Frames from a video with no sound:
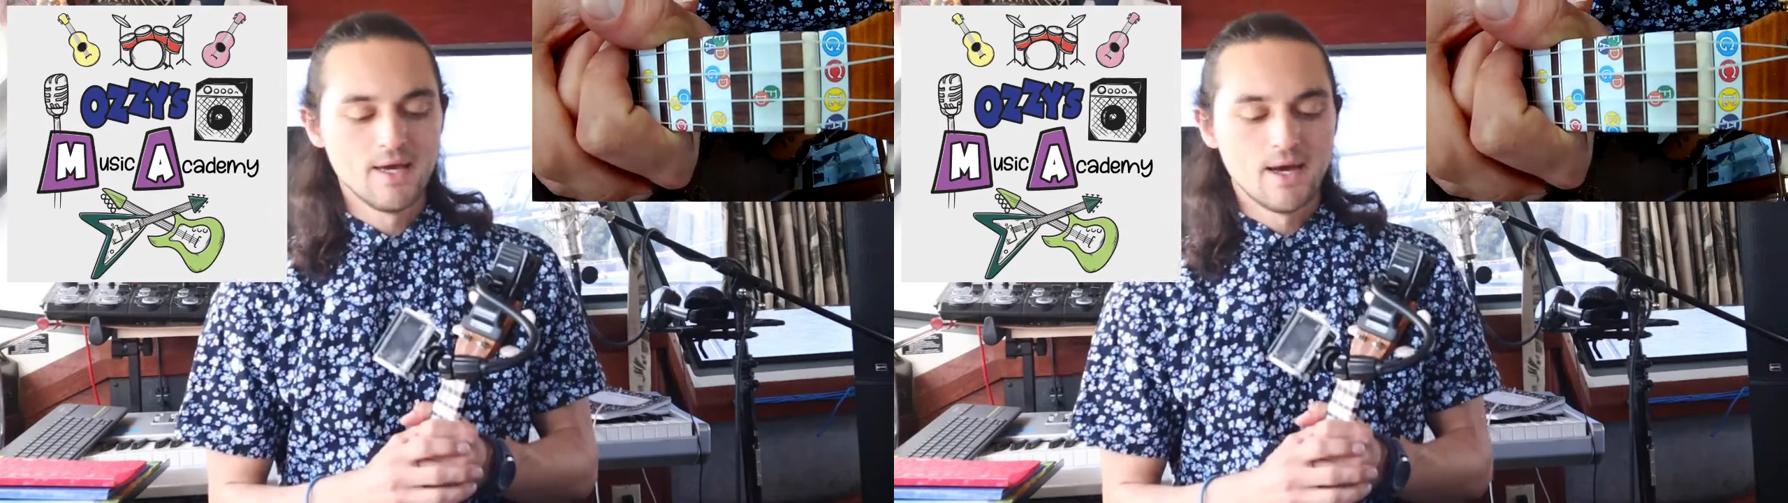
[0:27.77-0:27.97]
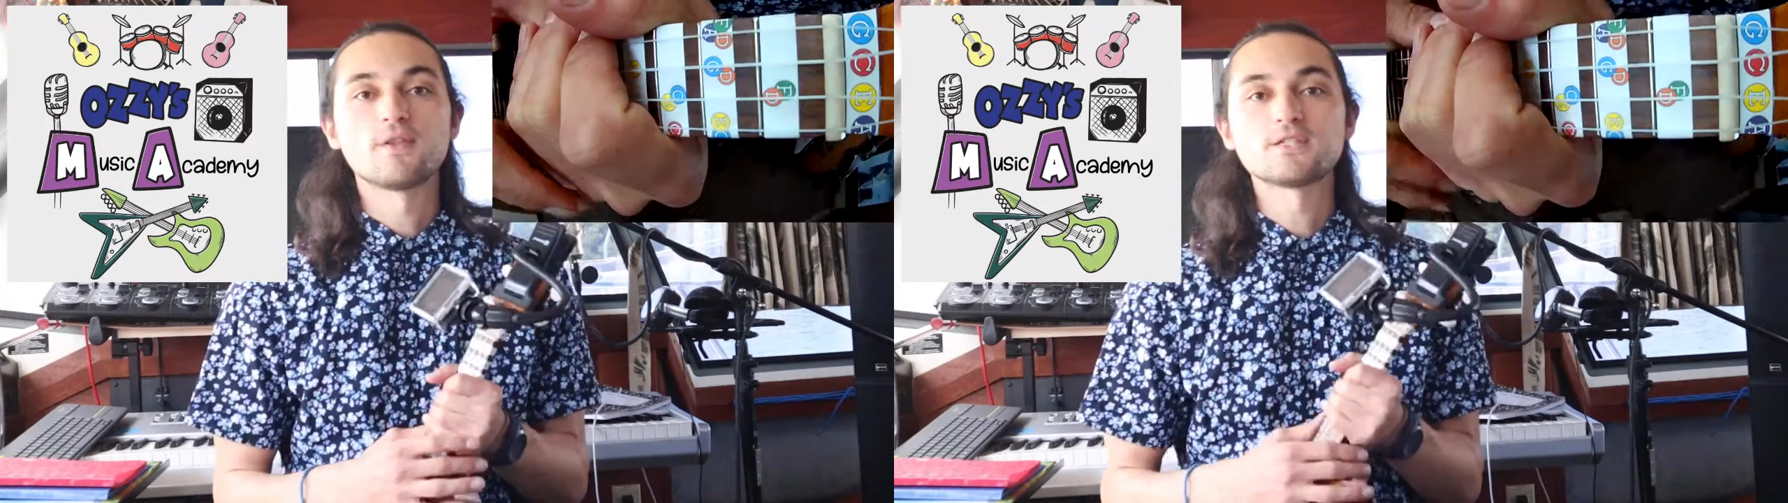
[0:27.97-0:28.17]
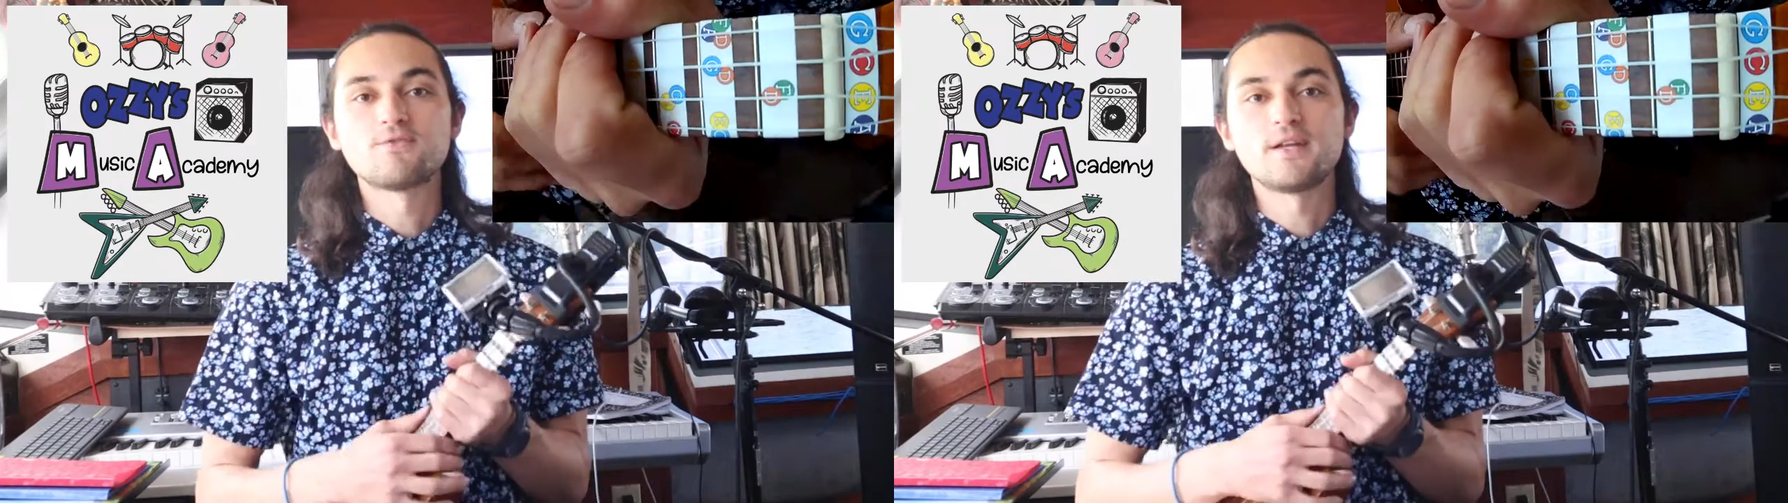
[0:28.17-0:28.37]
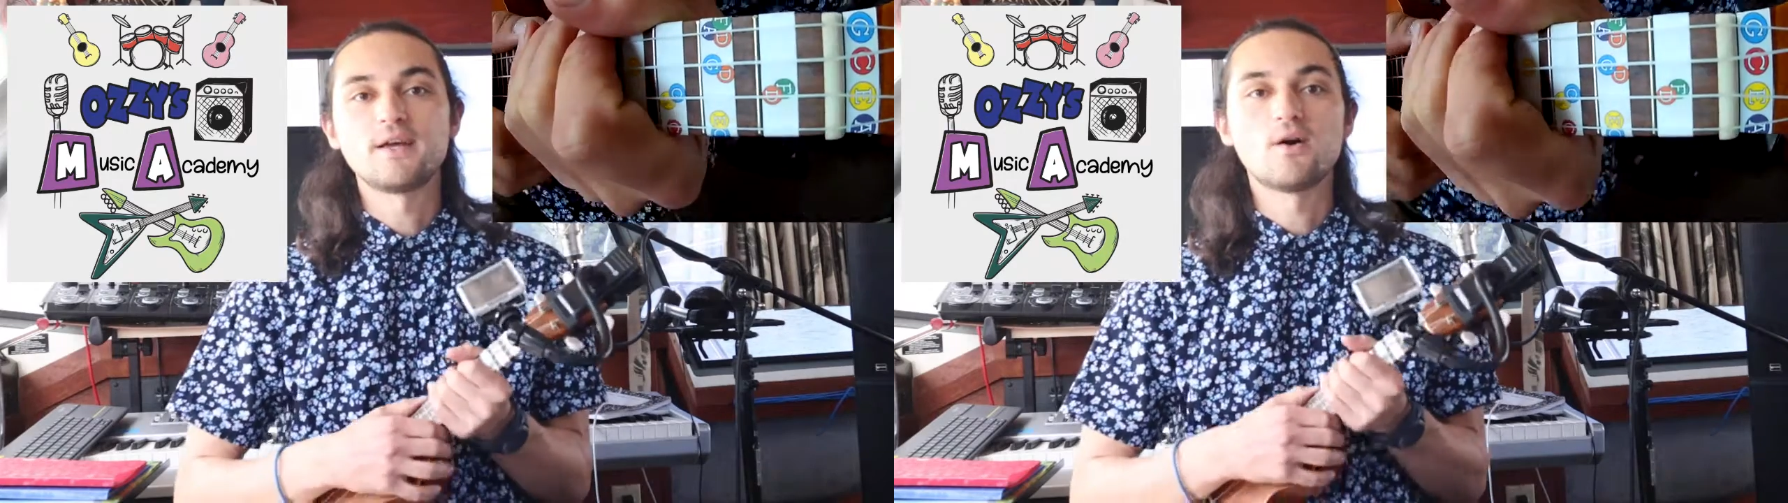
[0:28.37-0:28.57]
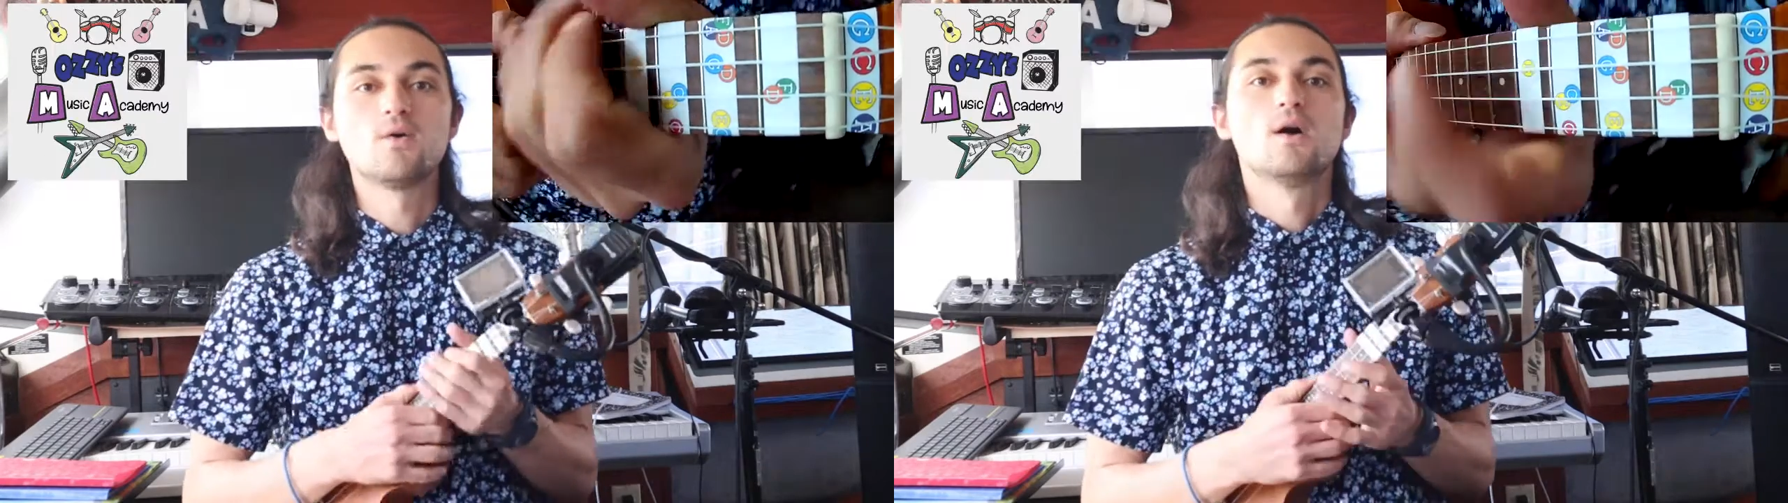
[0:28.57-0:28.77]
For this
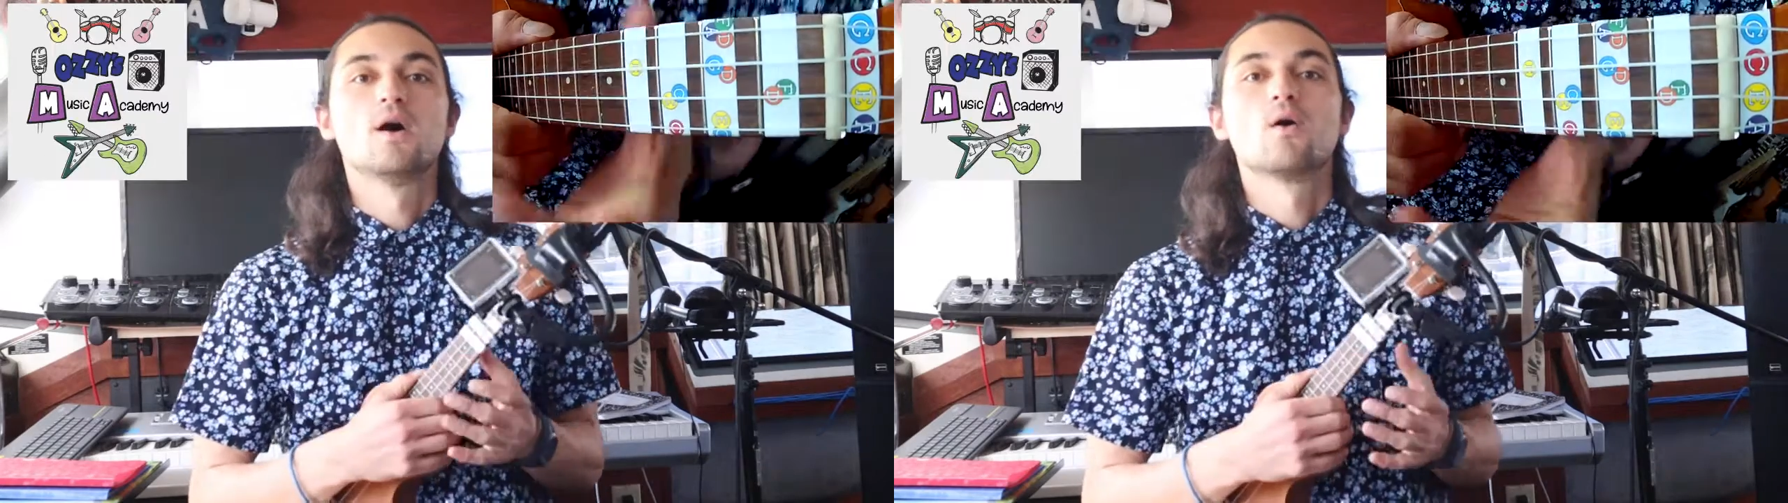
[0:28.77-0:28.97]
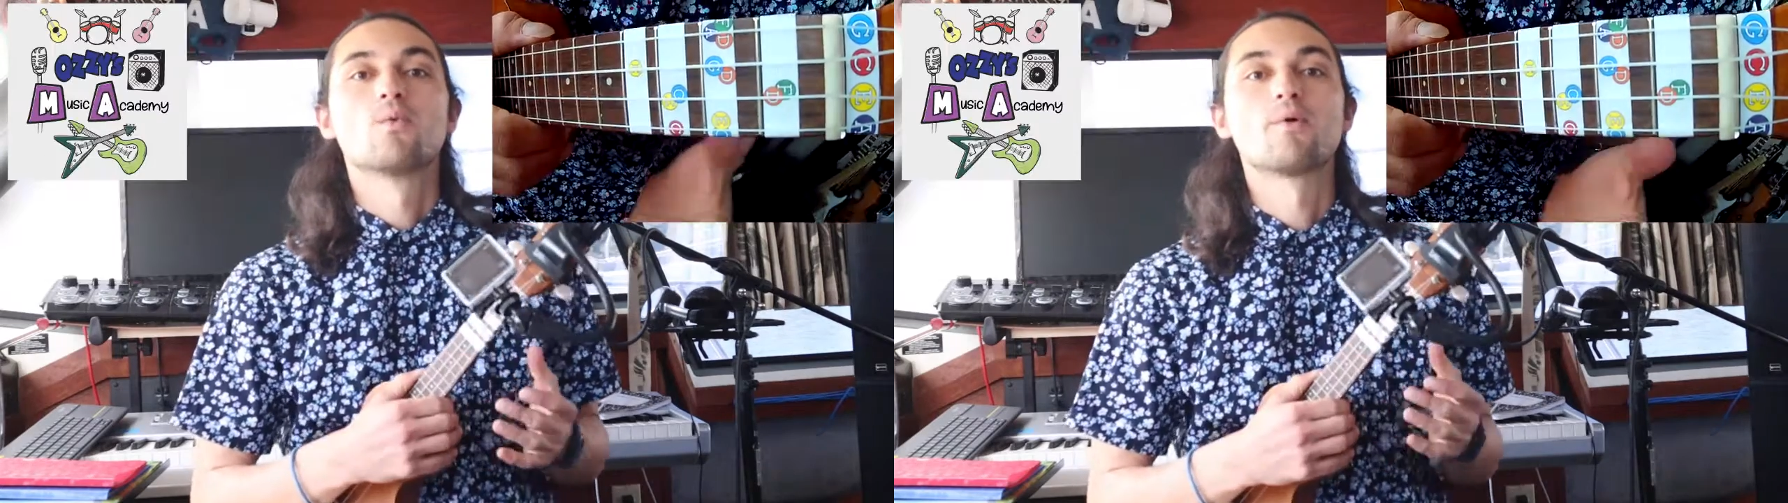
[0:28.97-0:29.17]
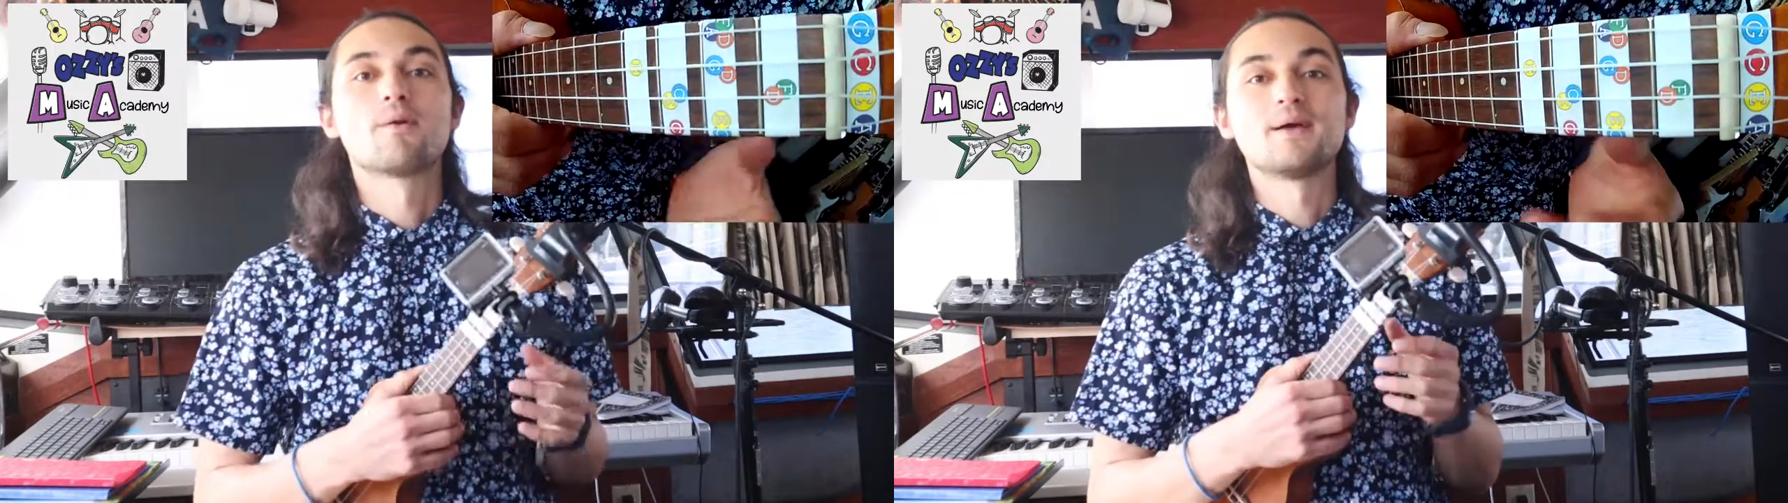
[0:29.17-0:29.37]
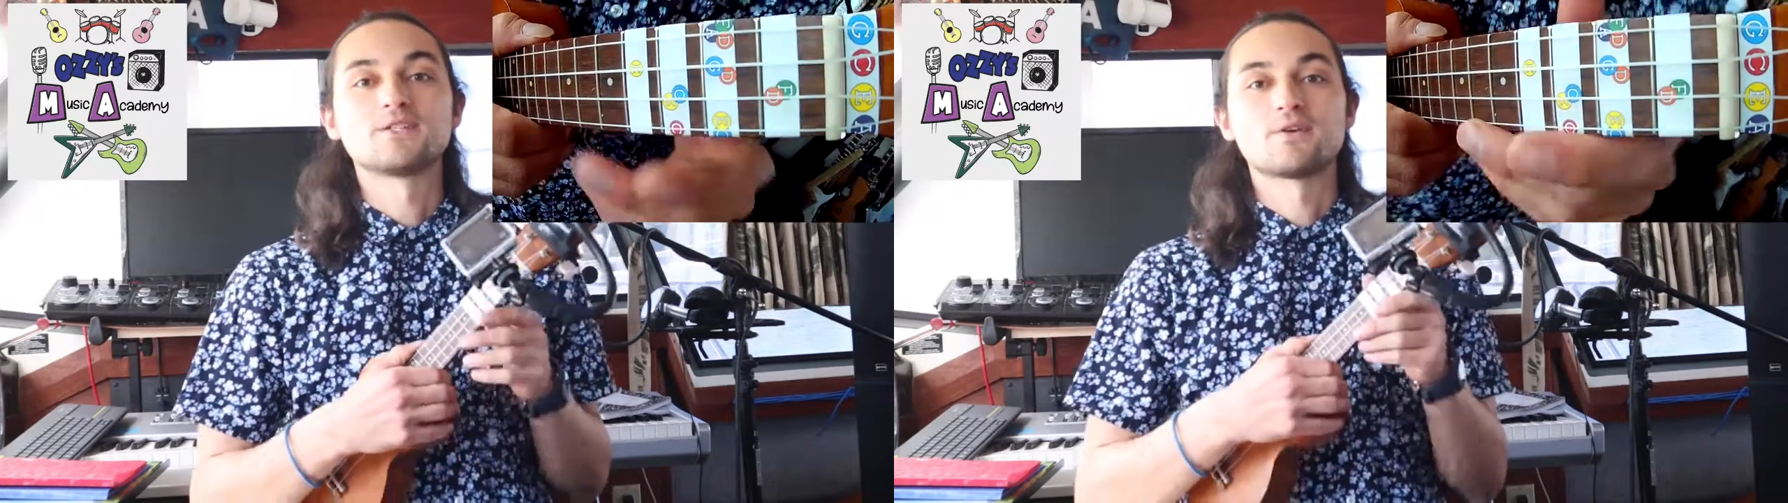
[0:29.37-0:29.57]
video, we want to make